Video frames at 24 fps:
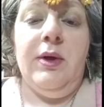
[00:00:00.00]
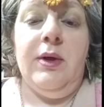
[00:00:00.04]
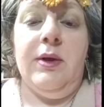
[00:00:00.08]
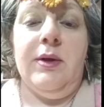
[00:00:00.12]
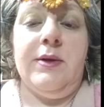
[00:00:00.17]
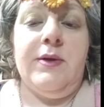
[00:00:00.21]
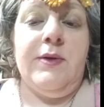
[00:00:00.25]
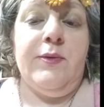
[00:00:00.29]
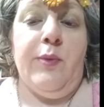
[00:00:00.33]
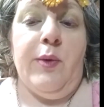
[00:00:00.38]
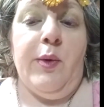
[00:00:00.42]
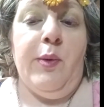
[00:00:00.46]

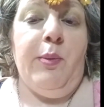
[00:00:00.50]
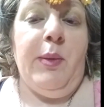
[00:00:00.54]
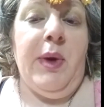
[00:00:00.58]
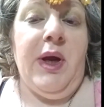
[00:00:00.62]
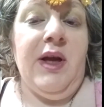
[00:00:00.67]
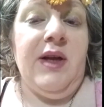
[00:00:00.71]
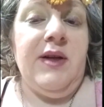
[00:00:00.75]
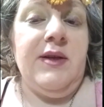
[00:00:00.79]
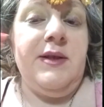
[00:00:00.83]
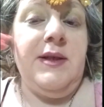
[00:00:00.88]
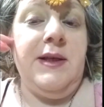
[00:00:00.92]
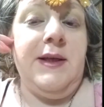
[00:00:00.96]
It's
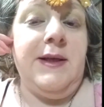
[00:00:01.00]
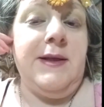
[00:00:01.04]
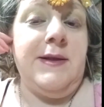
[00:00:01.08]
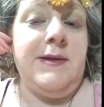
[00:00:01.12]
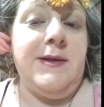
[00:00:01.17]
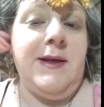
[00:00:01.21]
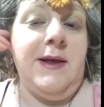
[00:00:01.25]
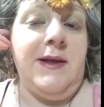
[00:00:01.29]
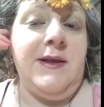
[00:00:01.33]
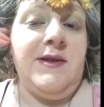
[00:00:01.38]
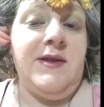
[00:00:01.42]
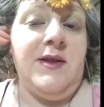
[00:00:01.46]
romantic. It's
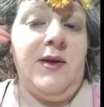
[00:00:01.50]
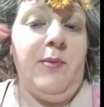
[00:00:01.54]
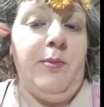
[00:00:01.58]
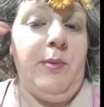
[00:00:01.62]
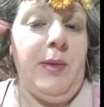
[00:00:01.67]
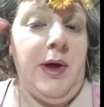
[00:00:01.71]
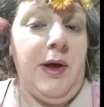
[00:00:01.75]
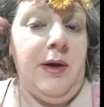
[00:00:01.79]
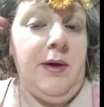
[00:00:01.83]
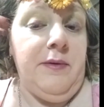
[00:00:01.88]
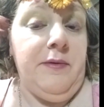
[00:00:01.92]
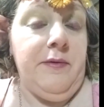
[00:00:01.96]
like something
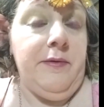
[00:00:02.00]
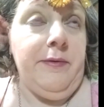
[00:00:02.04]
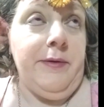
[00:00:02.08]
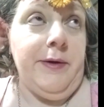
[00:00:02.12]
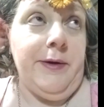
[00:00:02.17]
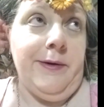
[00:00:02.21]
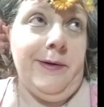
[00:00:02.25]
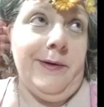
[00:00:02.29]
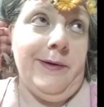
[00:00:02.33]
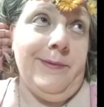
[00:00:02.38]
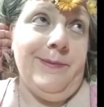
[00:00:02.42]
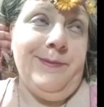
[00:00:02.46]
out
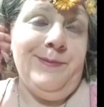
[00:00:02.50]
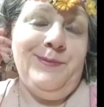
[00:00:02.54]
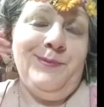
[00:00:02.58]
of,